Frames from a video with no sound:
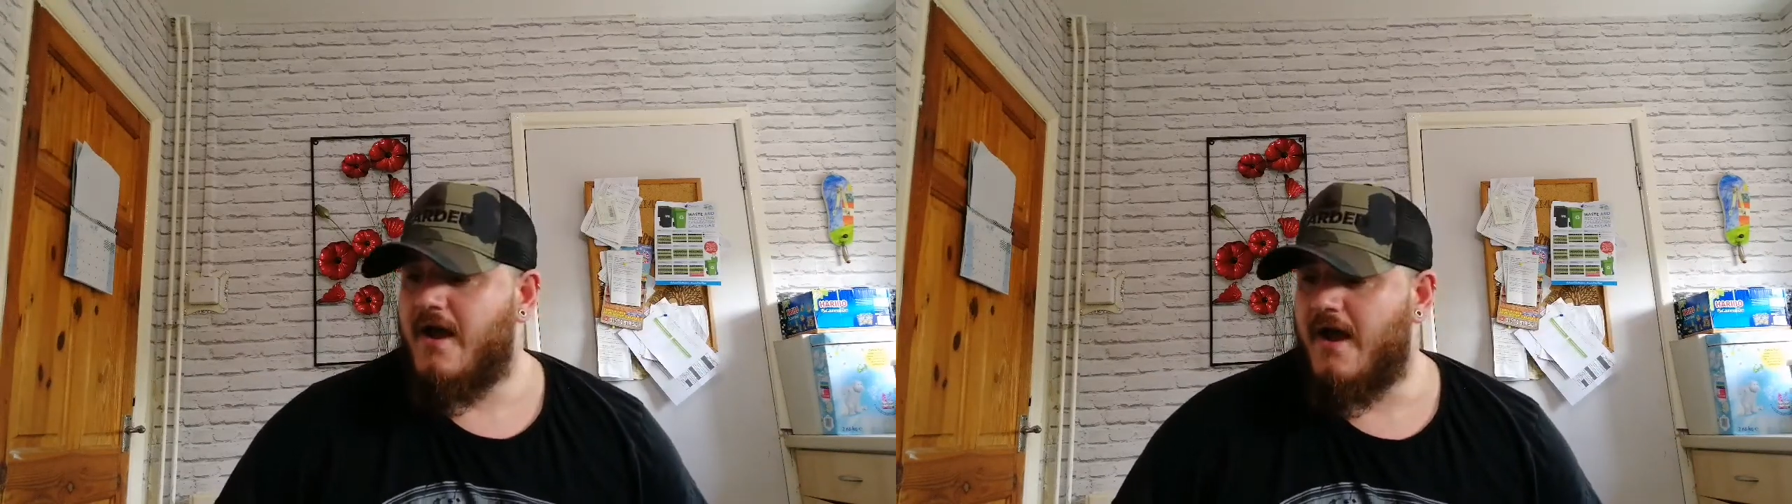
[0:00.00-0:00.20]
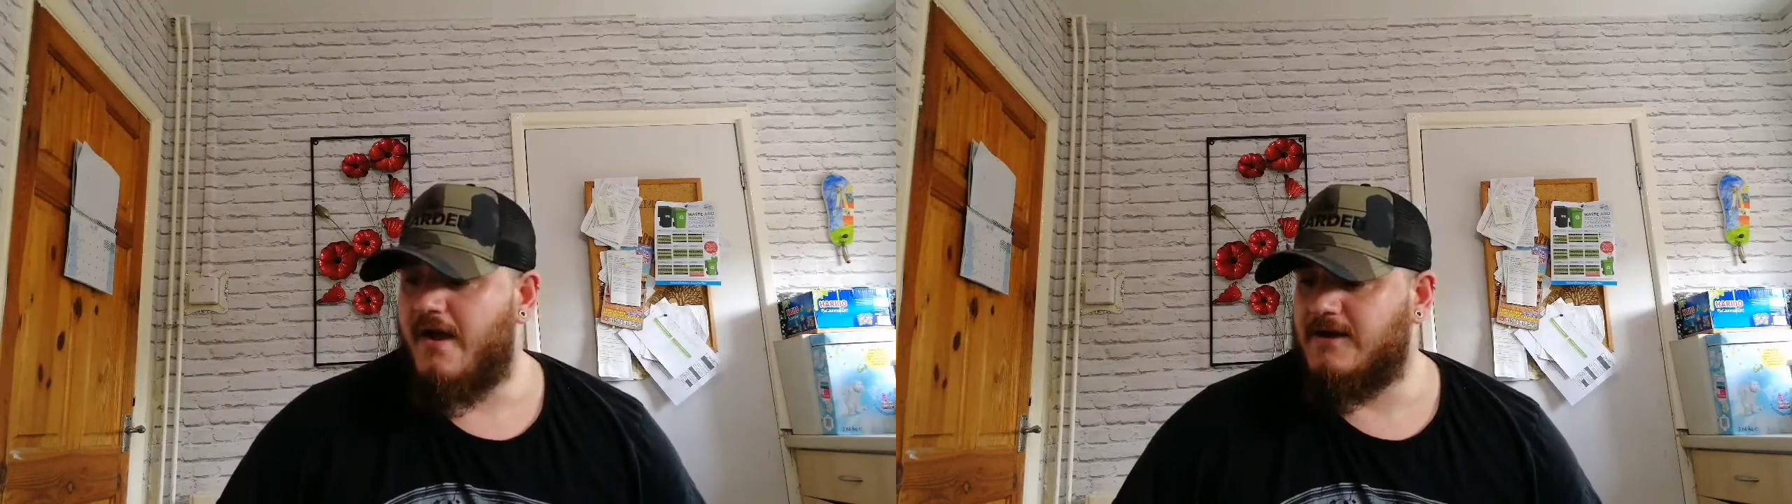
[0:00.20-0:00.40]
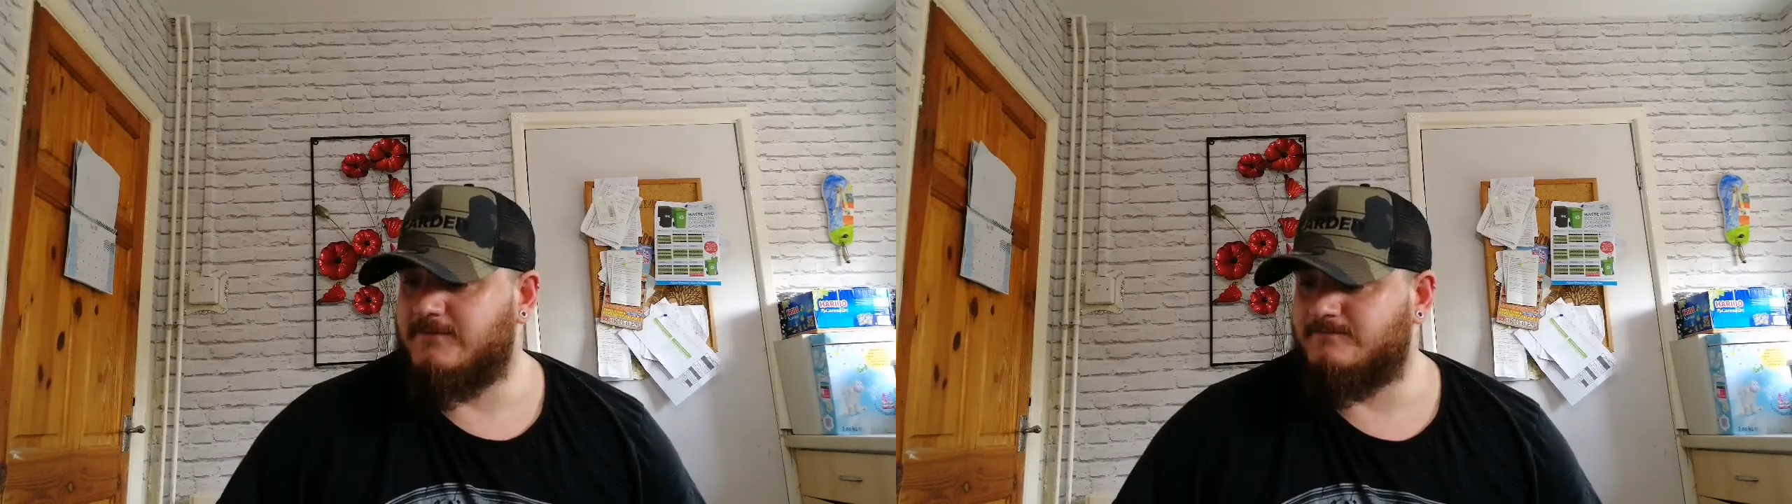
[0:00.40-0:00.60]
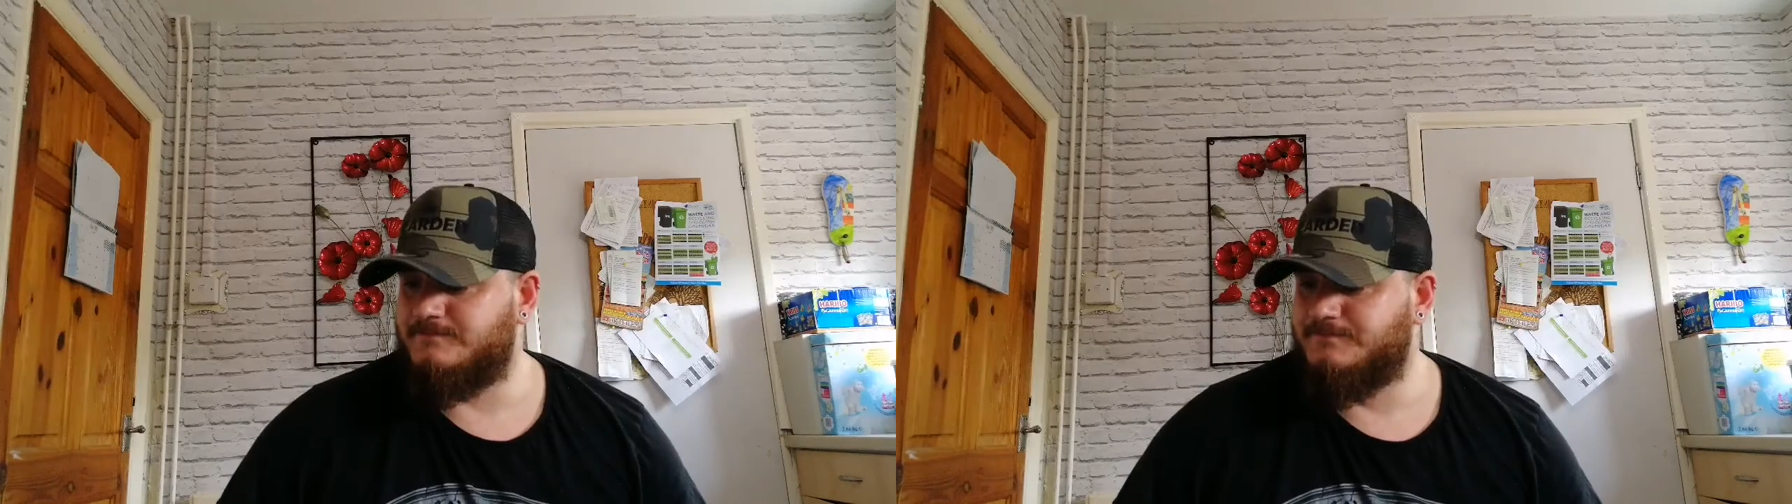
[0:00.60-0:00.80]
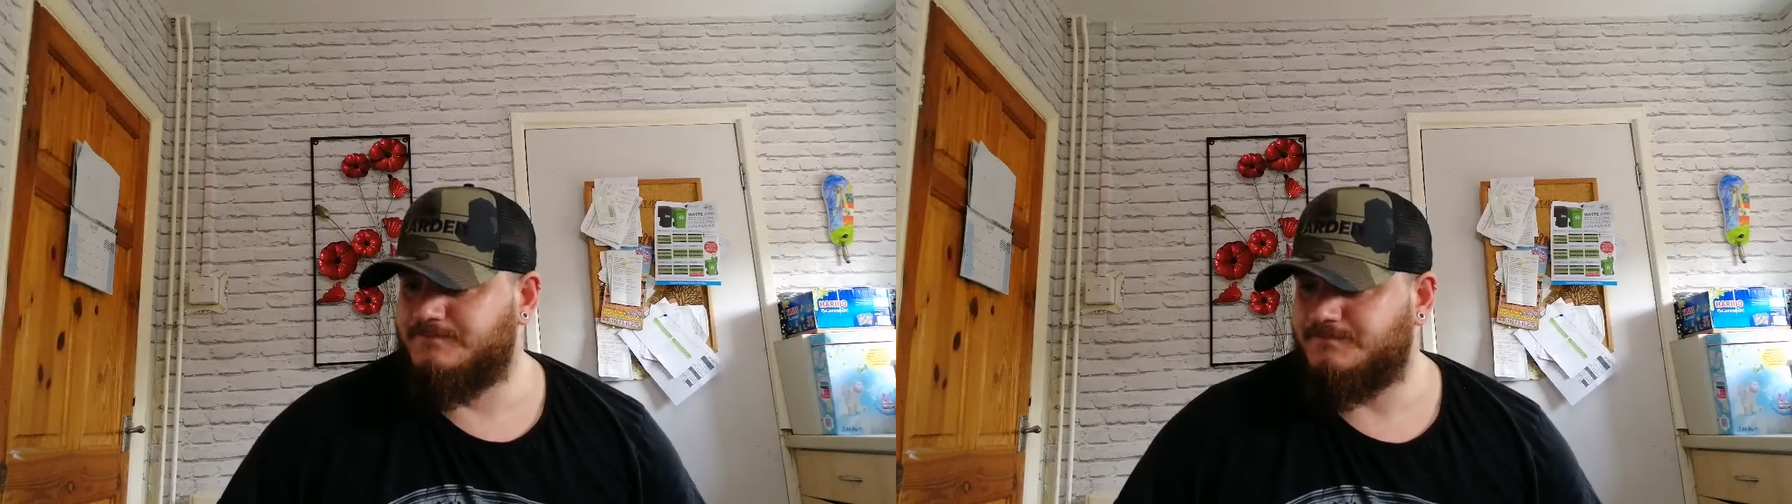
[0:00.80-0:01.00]

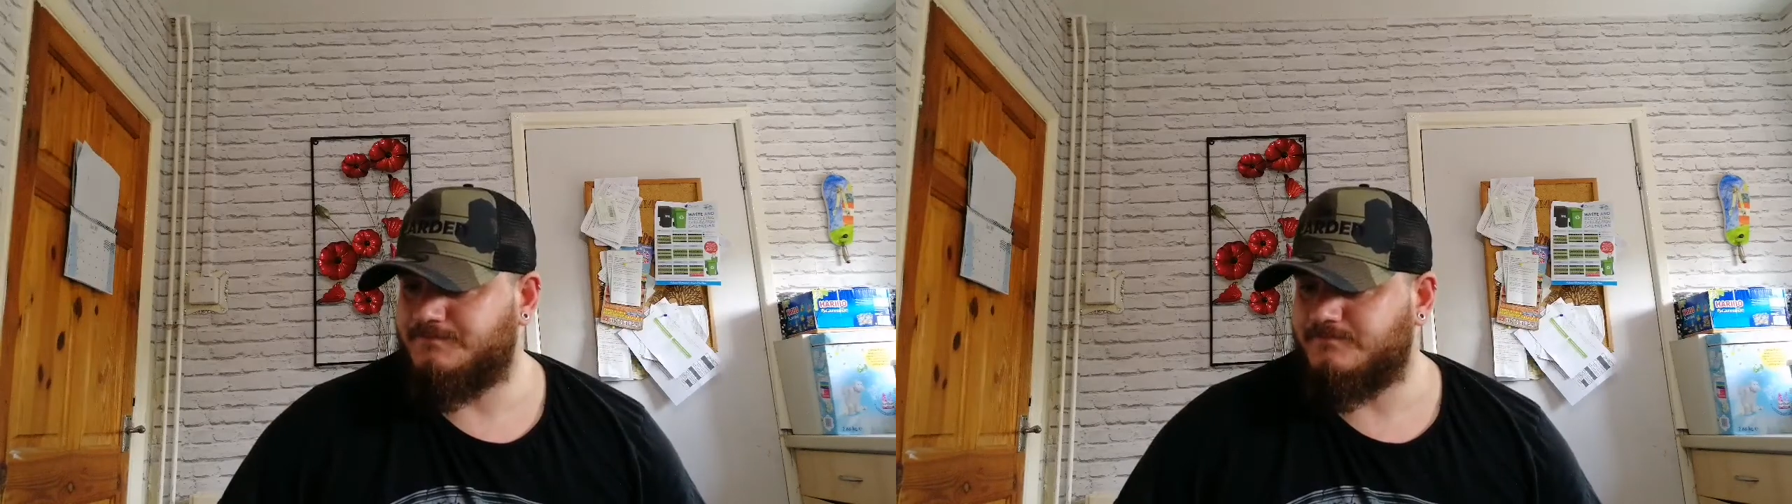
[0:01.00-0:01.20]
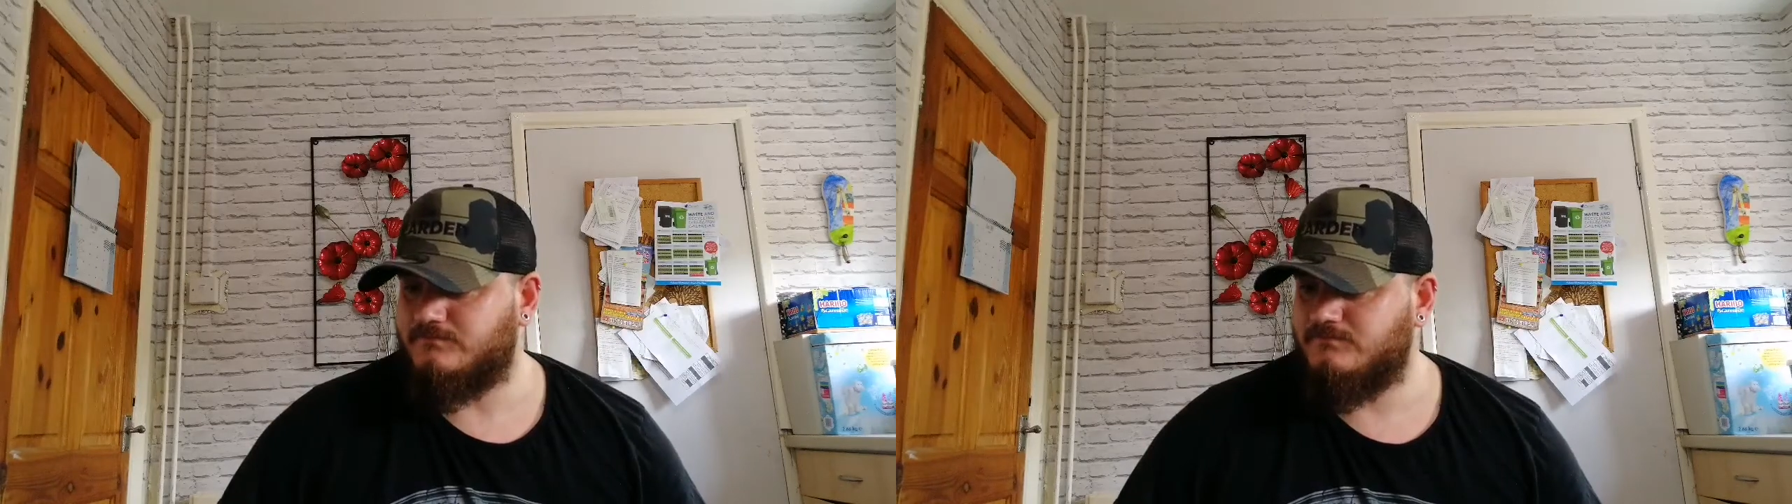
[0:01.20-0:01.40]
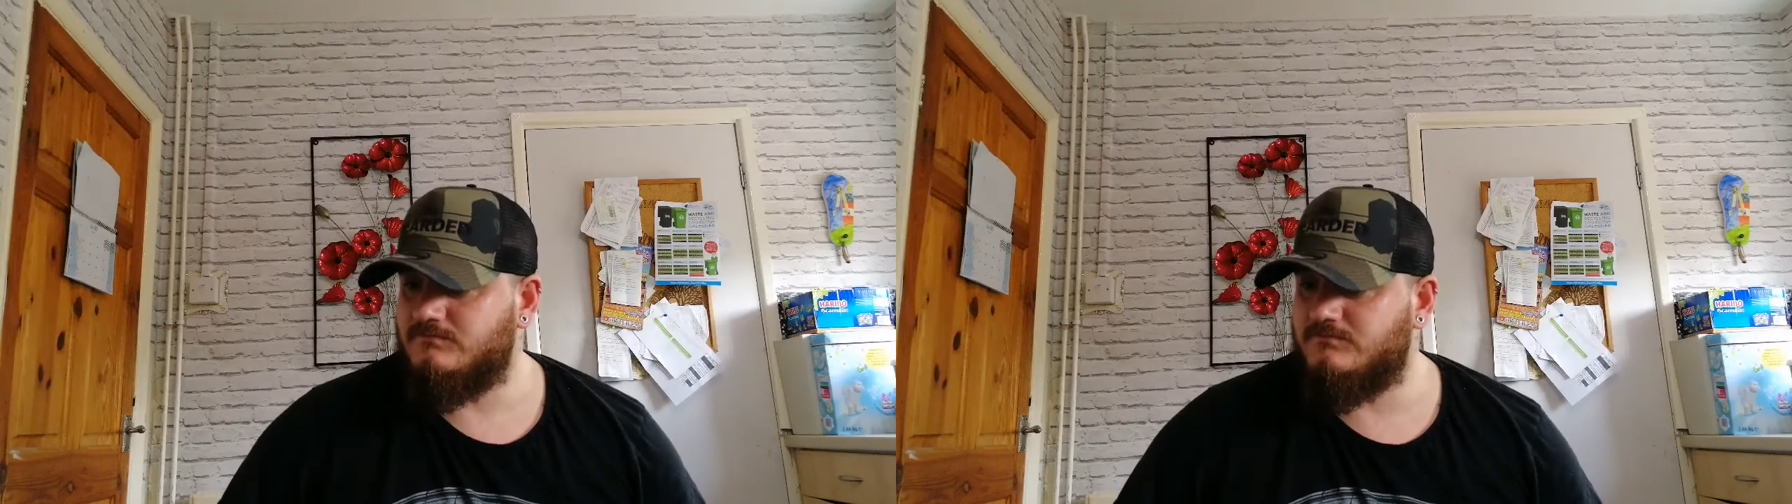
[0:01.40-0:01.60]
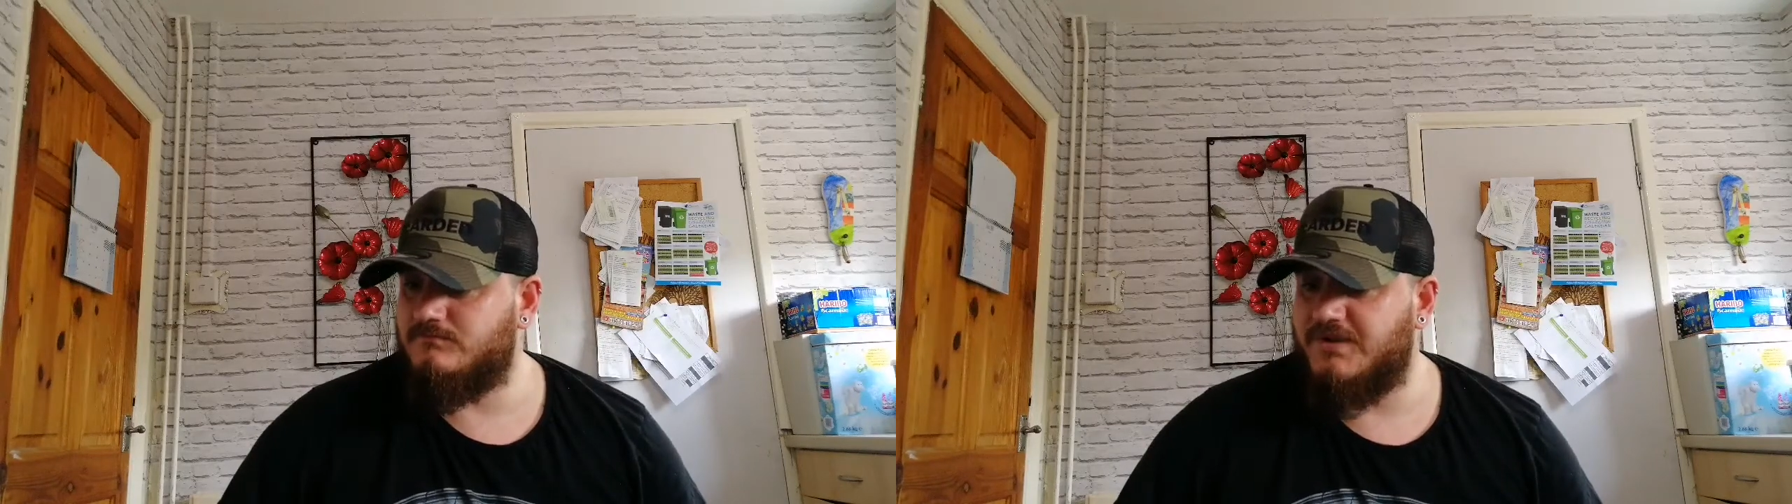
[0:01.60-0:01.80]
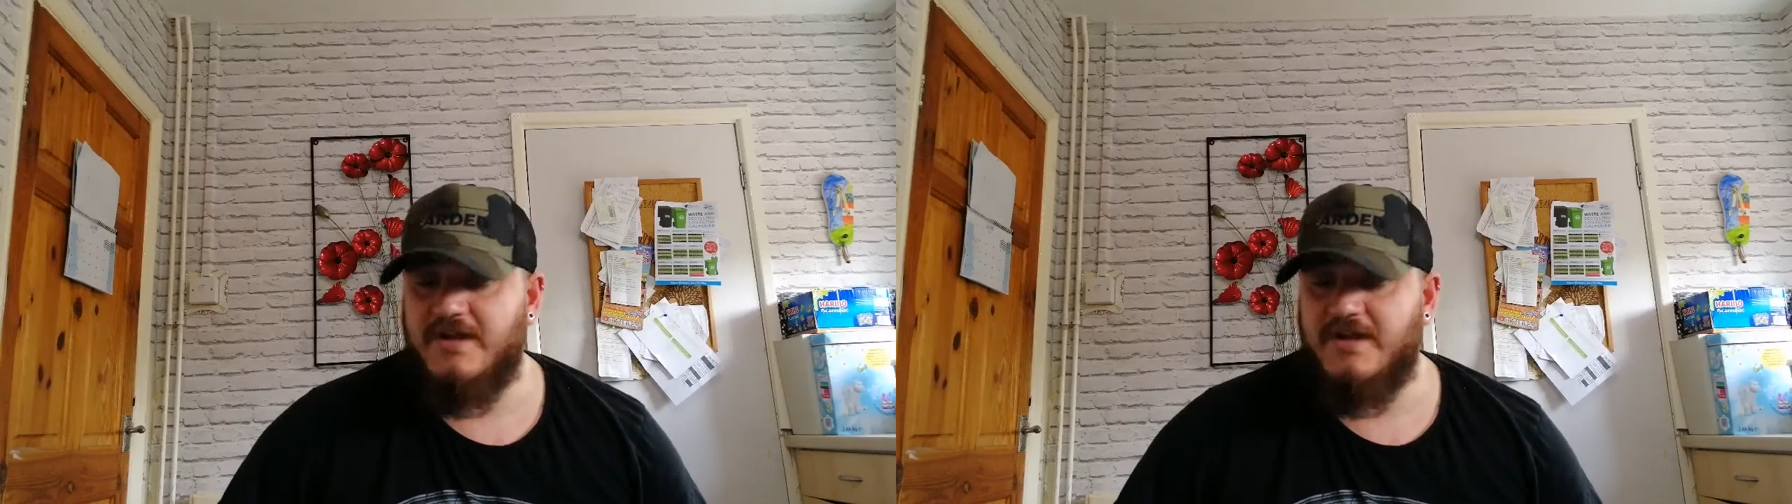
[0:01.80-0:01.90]
But